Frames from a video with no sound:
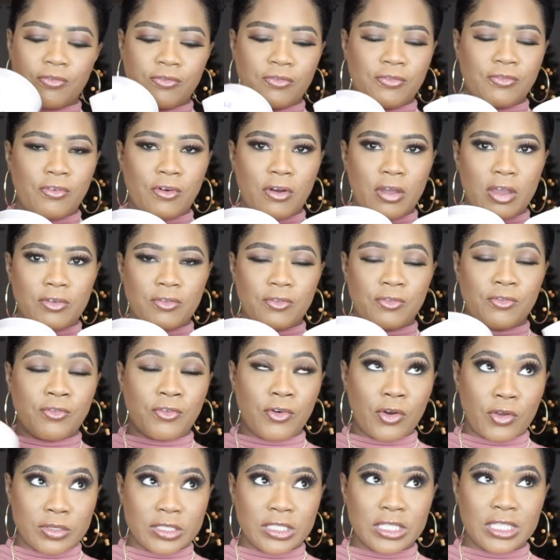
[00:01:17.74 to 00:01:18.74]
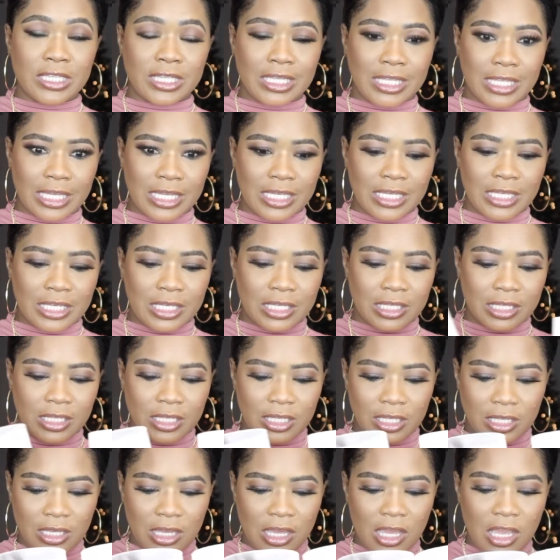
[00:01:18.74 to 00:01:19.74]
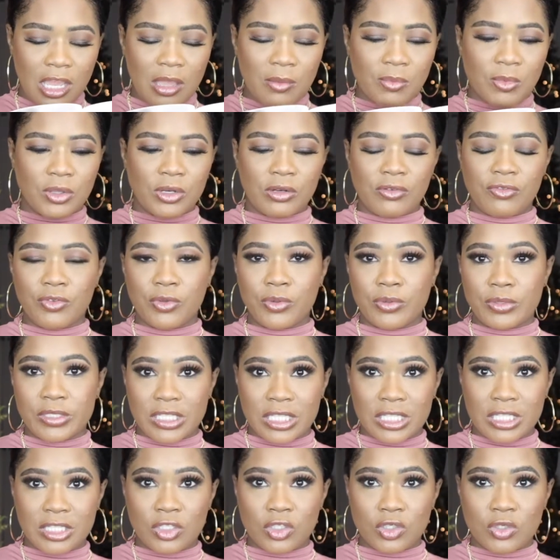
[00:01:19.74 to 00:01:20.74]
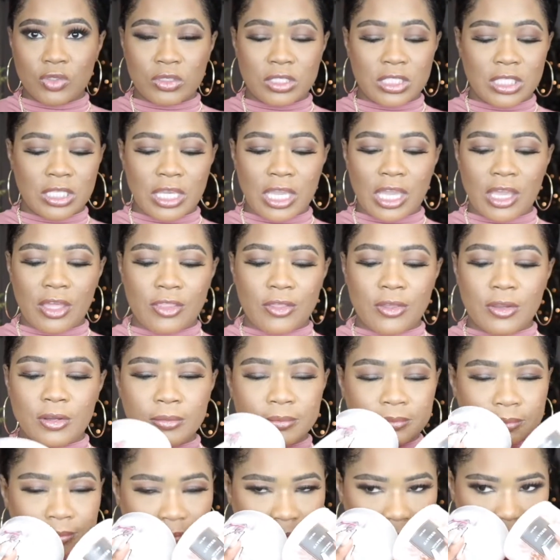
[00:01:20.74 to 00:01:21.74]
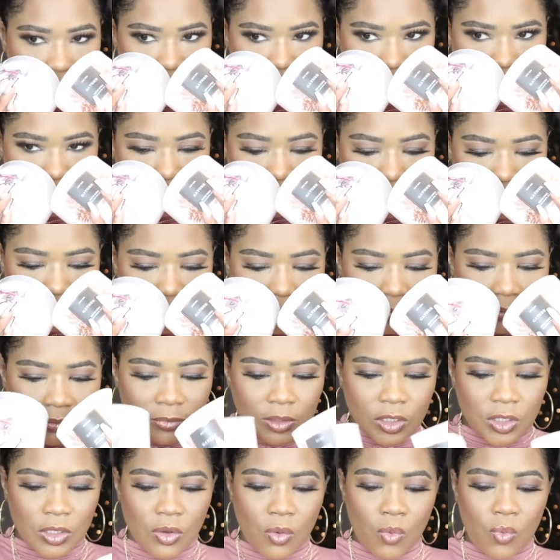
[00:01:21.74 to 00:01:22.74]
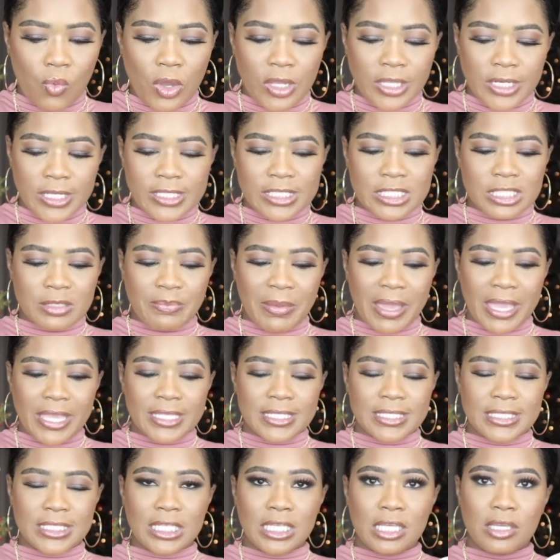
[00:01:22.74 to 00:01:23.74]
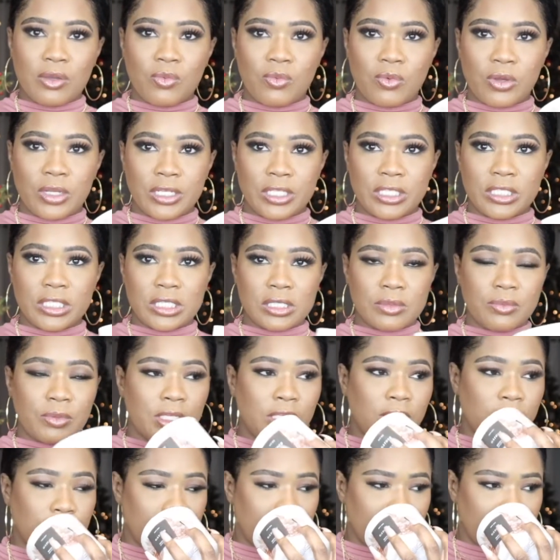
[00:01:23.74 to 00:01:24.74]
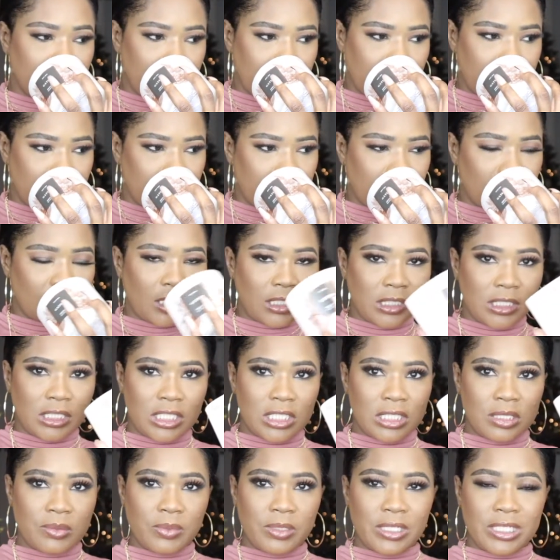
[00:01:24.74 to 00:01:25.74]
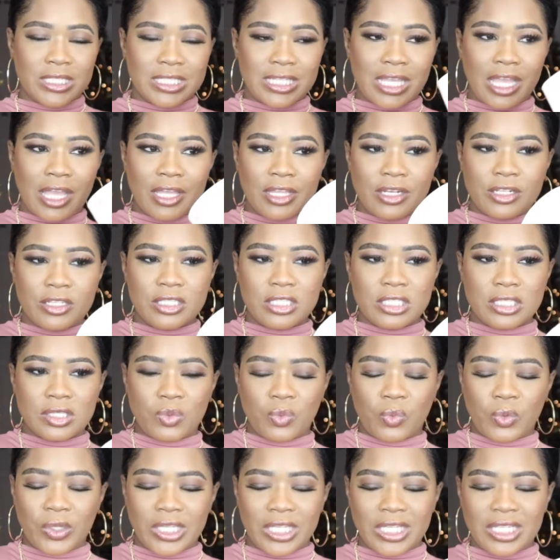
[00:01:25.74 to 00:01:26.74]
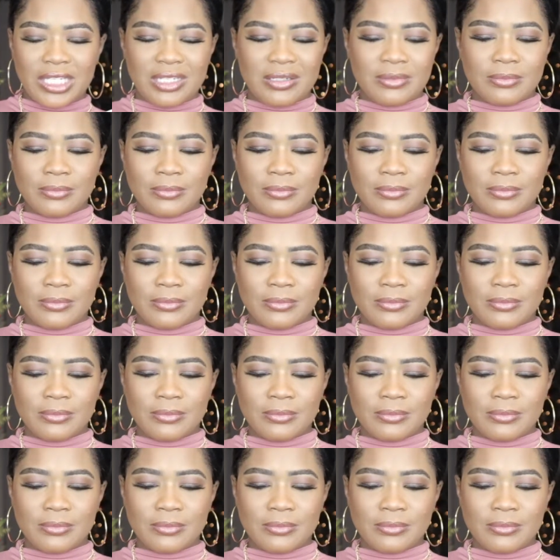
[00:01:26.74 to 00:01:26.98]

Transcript: Frozen Lake. I'm going to fuse these two together. One is spicy and one is sweet. This one is kind of sweet,